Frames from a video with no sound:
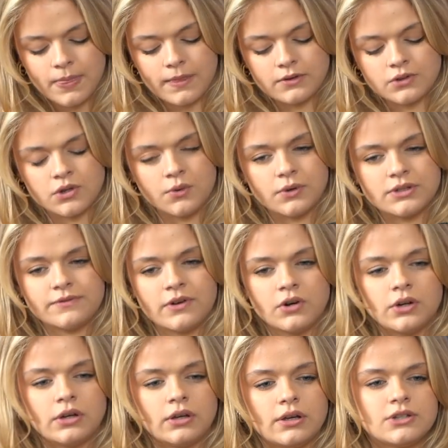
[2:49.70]
so it's
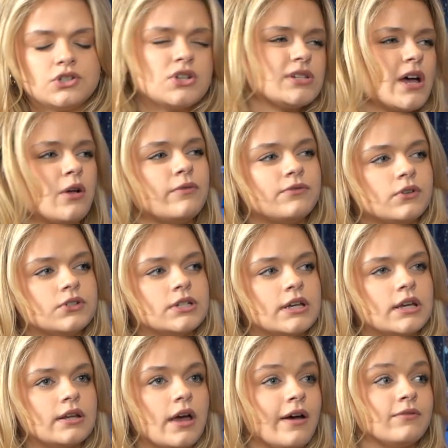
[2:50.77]
very it's just helpful to
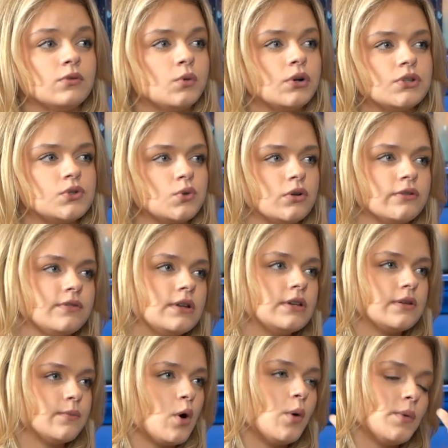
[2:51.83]
get everyone sort of in
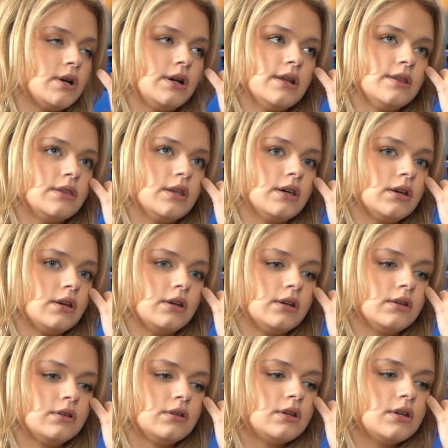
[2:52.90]
the moment and in
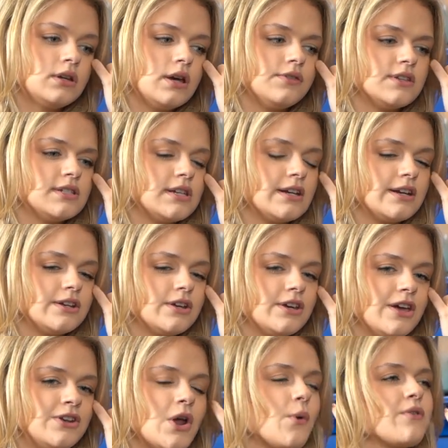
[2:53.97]
the in the scene and,
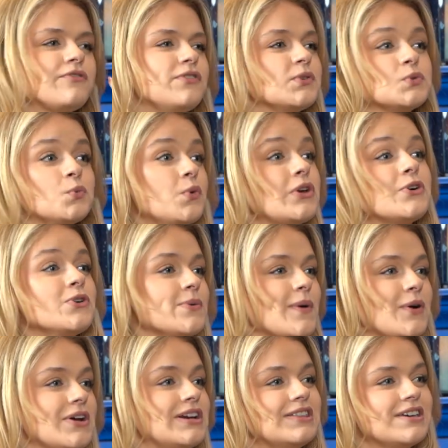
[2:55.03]
and no one feels weird
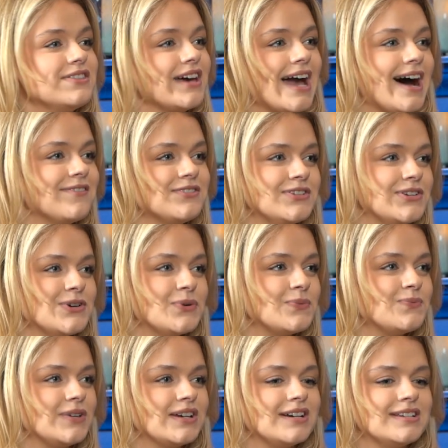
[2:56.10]
about anything they have to do
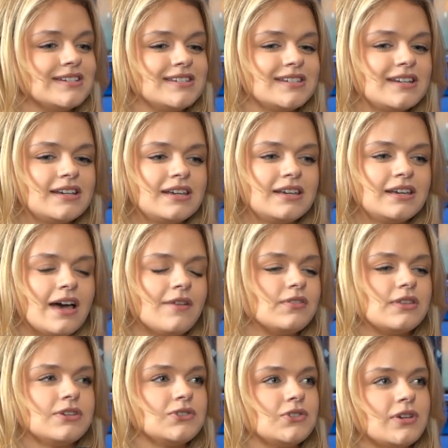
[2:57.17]
because
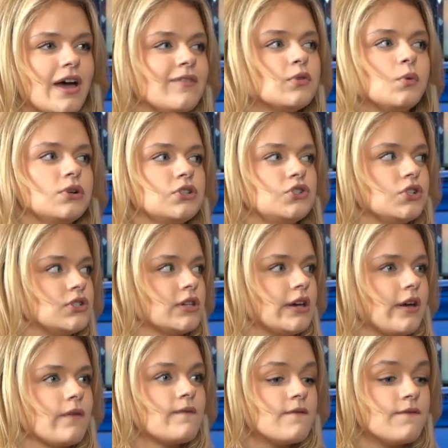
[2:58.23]
everything's everyone's just
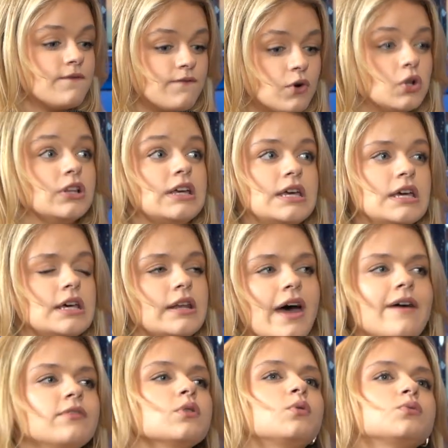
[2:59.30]
like fully in
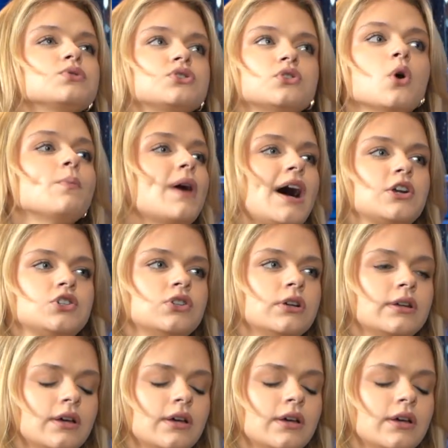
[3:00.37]
everyone was so passionate